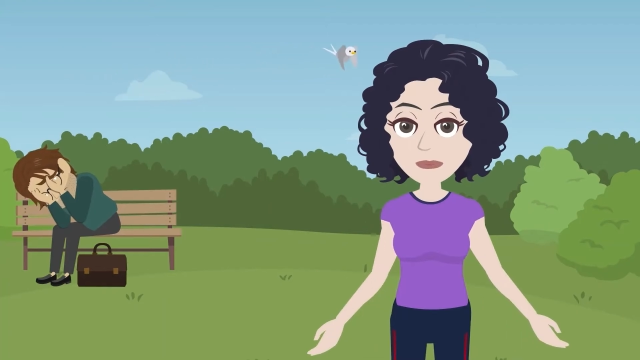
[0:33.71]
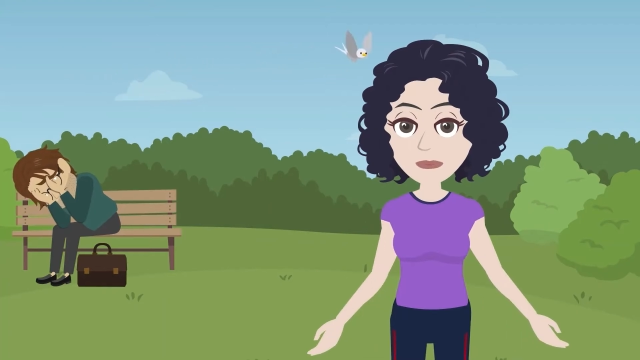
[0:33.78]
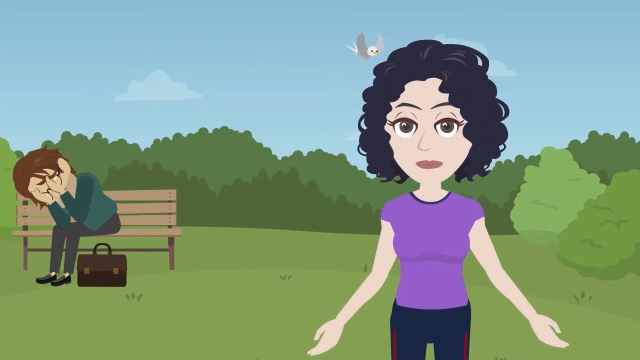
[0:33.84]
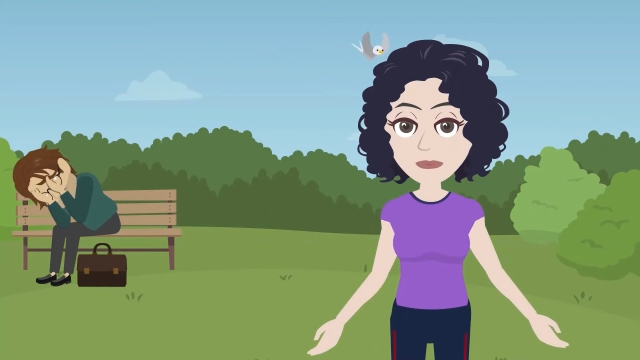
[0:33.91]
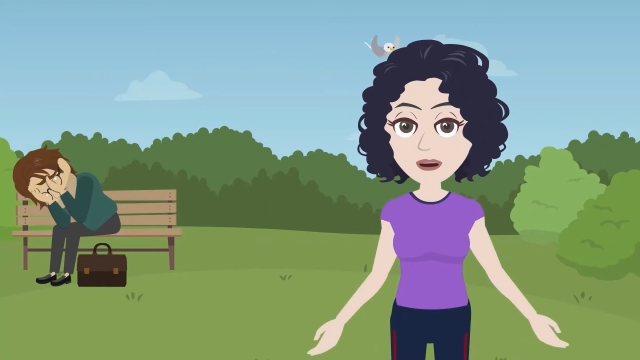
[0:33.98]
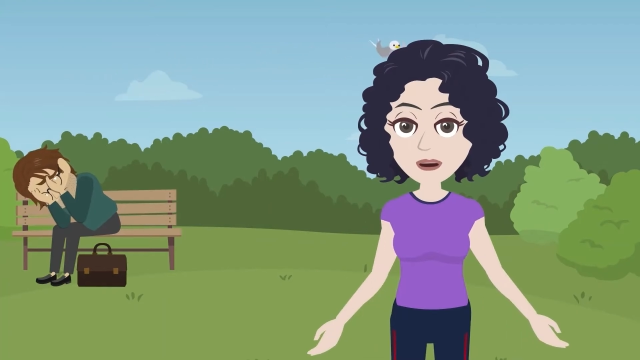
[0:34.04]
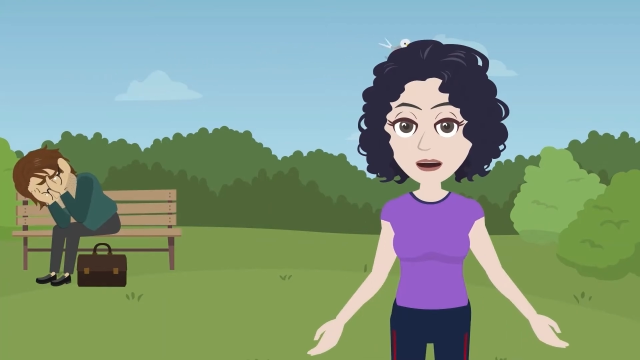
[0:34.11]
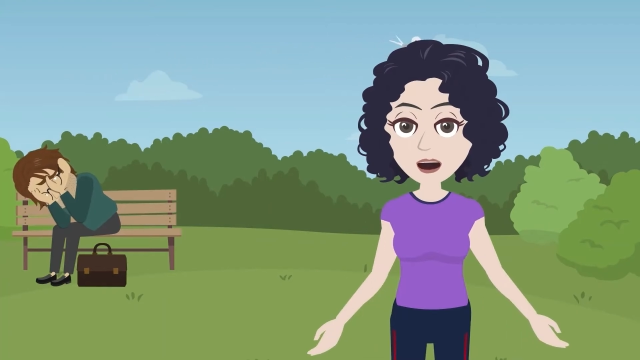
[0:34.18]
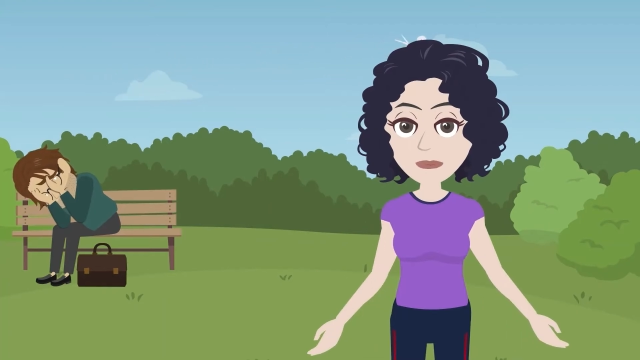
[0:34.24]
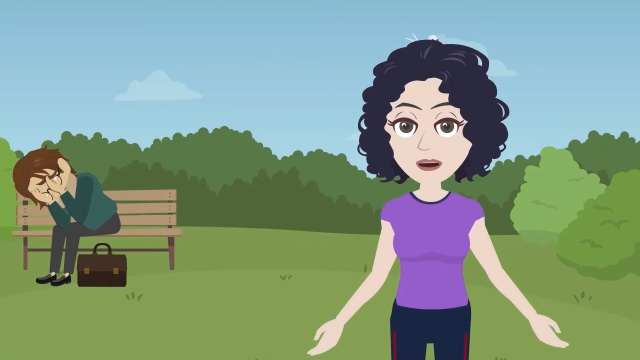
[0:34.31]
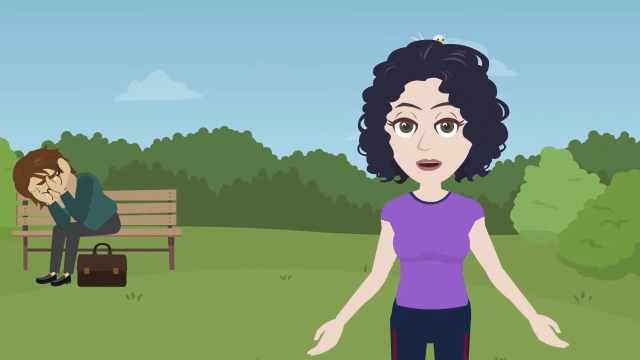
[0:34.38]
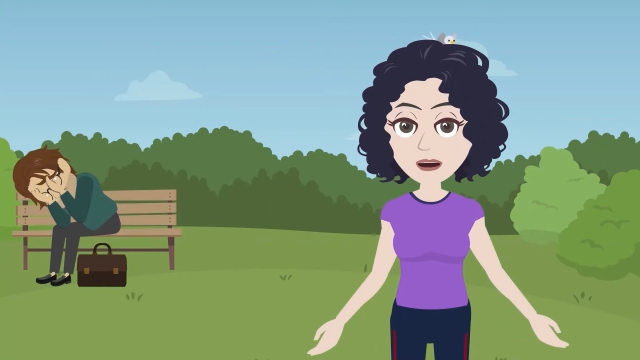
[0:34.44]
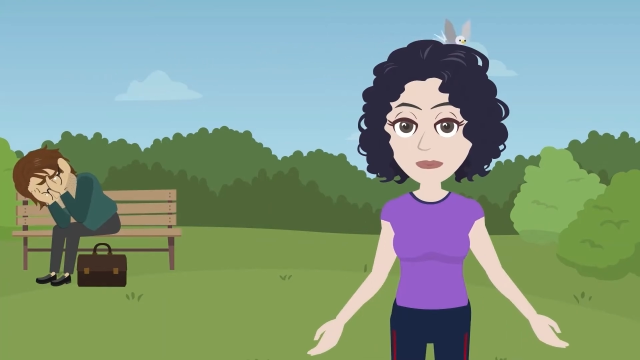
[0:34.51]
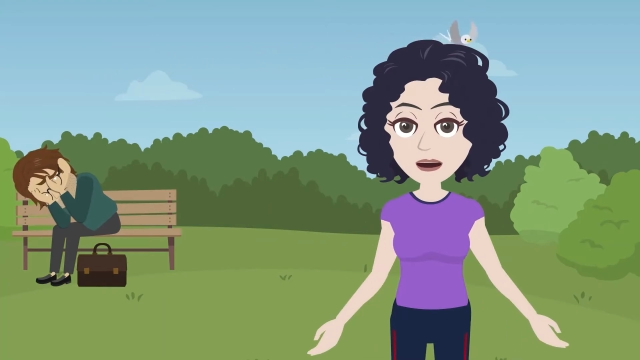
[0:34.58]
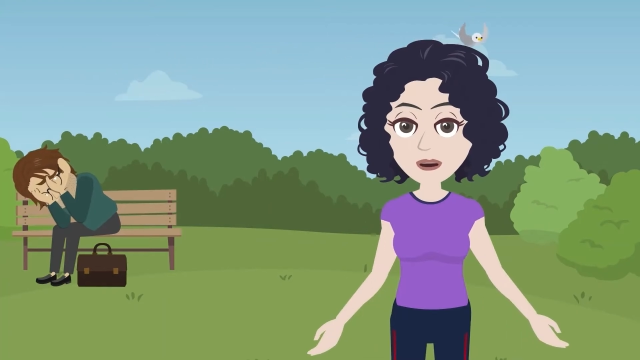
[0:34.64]
but it is
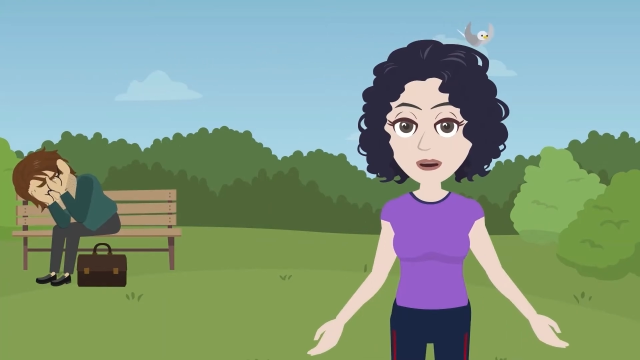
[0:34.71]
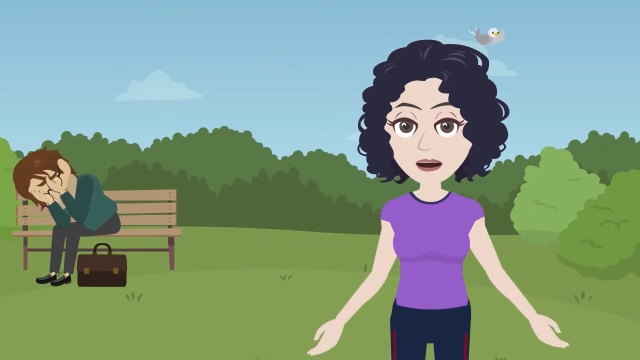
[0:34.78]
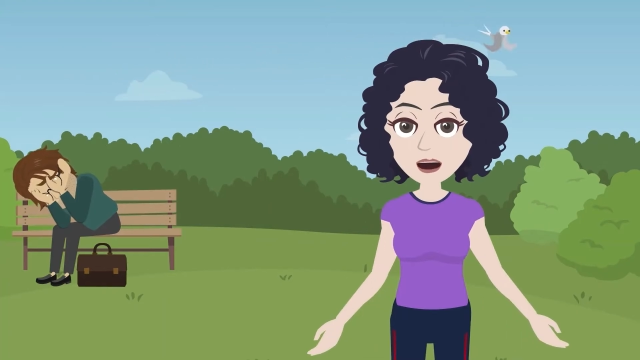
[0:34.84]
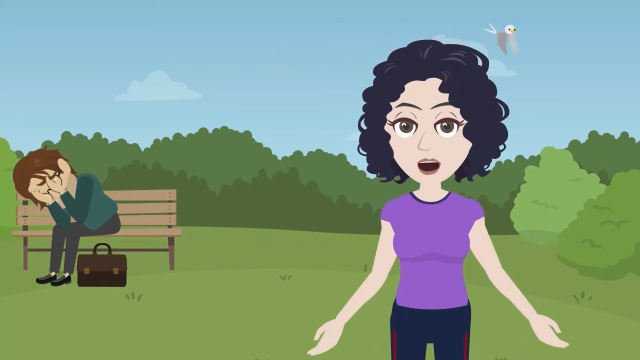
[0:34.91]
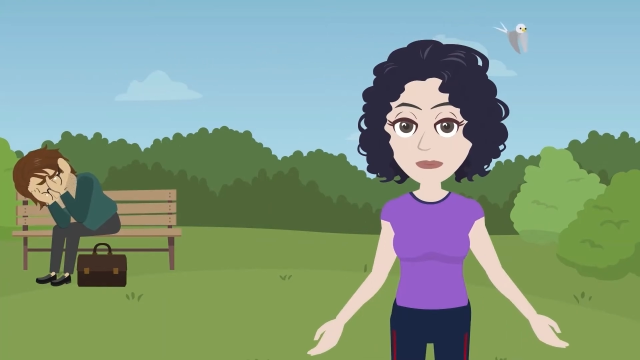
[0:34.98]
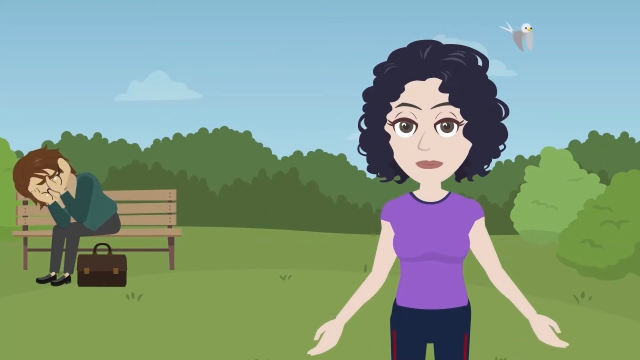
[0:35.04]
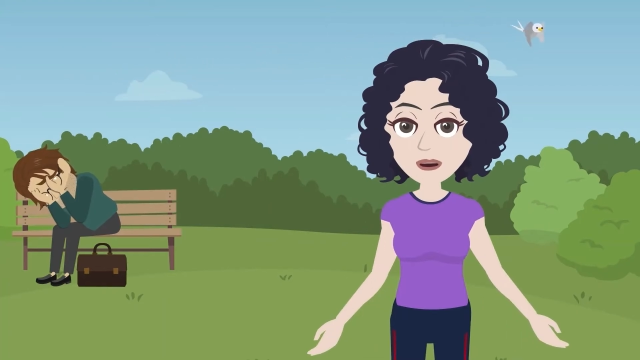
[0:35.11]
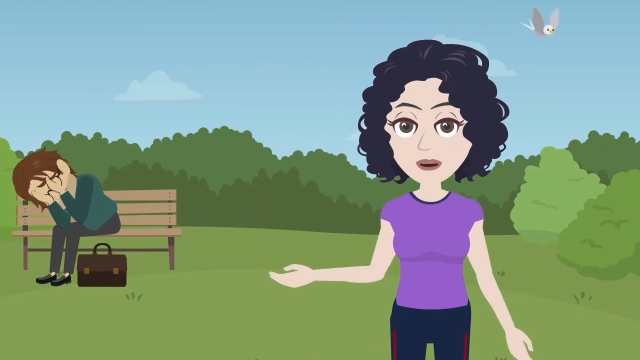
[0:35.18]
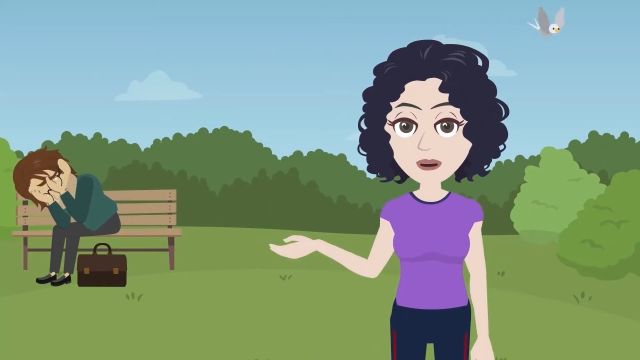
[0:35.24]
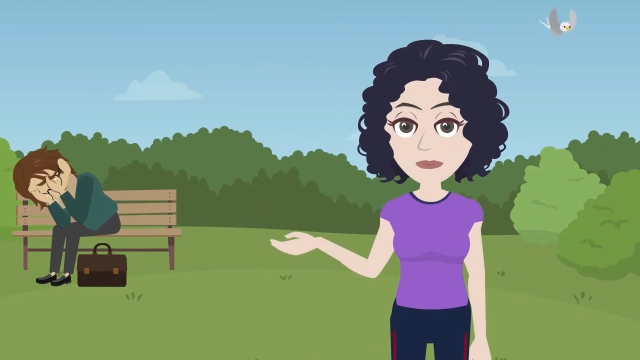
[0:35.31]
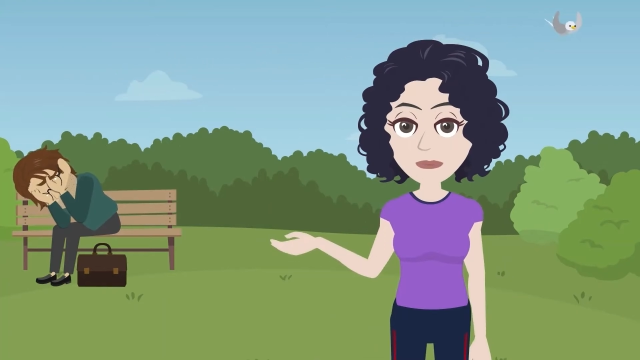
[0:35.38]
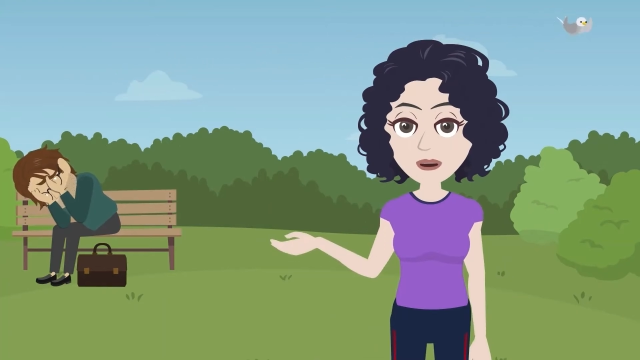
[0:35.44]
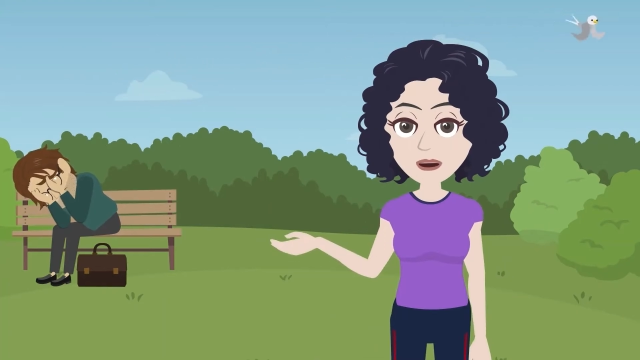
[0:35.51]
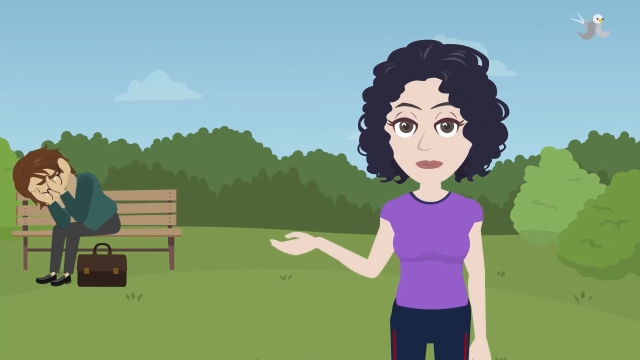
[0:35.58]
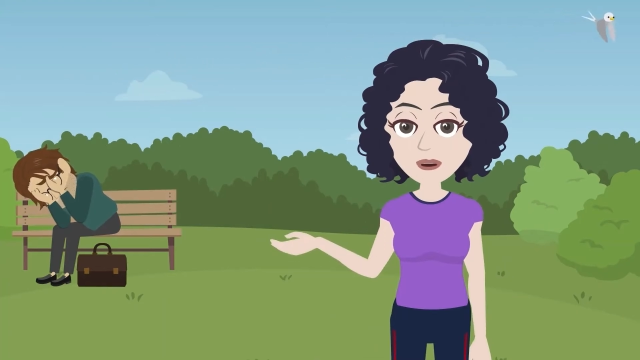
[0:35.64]
what we do with them that
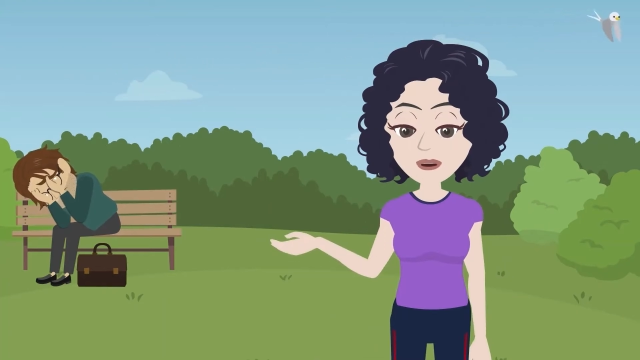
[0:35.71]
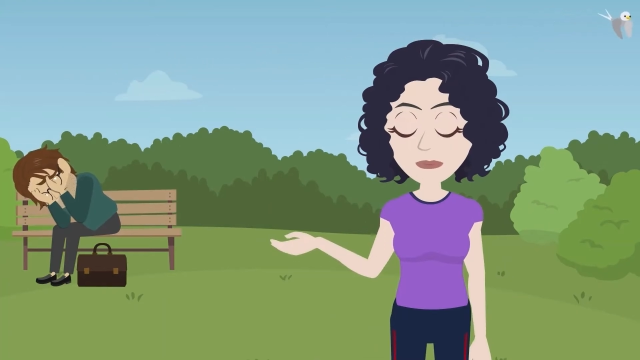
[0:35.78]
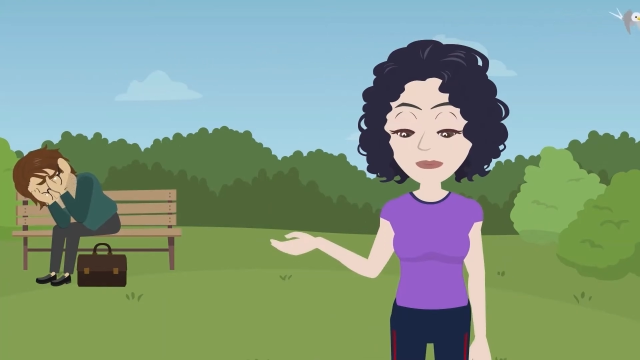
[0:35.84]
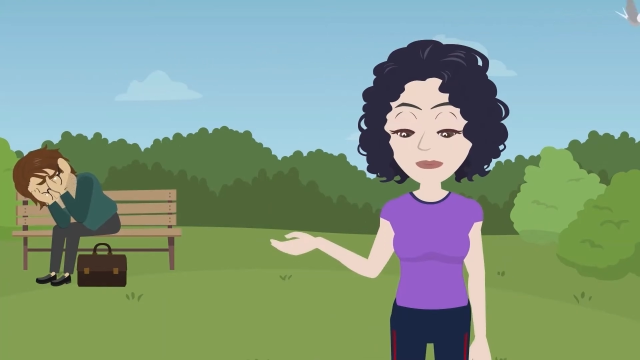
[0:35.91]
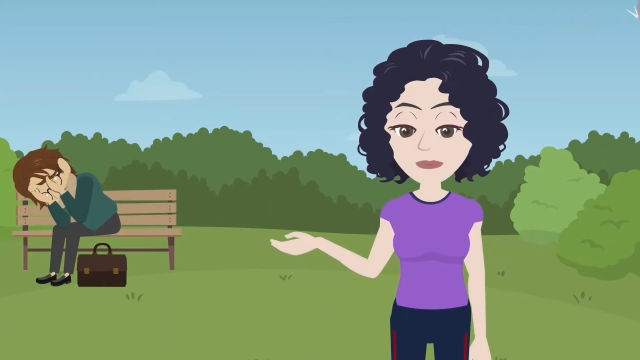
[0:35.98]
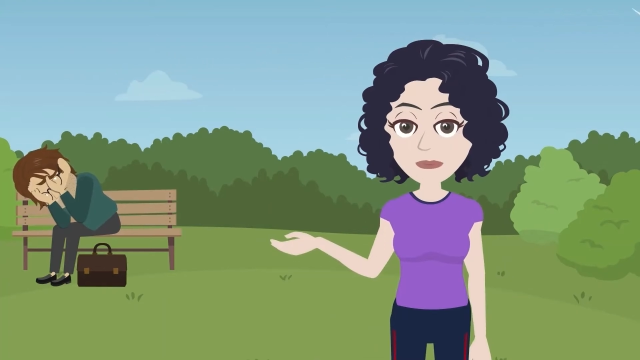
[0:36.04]
matters.